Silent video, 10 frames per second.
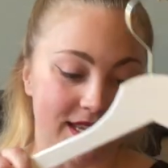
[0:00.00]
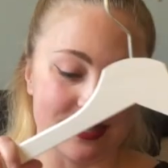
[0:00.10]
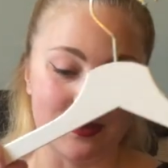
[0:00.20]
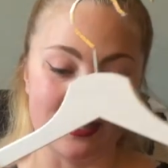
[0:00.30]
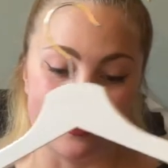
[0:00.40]
as
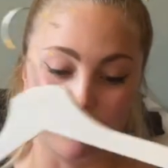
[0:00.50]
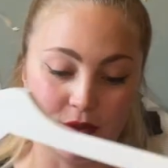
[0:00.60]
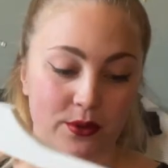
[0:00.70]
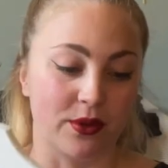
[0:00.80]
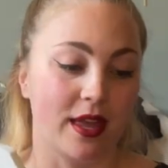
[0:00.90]
well as the
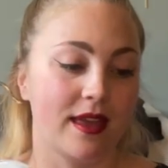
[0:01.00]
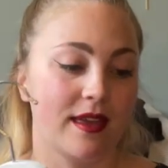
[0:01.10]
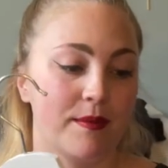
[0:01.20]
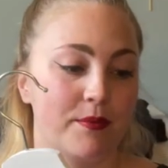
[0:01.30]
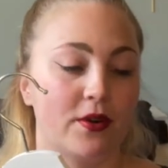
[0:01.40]
full
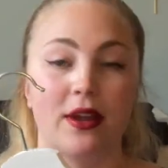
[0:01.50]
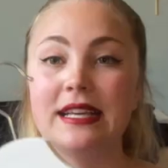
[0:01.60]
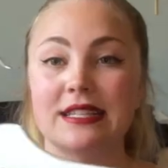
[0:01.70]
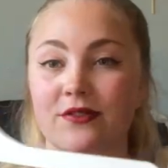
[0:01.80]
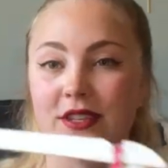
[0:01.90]

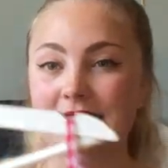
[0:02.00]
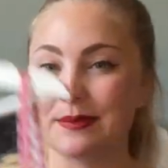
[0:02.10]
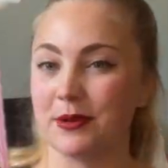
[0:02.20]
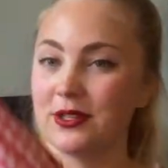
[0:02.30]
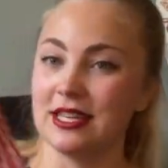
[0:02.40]
price for this
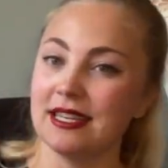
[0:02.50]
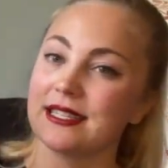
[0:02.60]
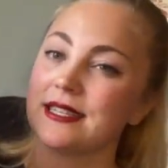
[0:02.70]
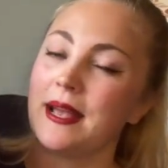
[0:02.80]
project.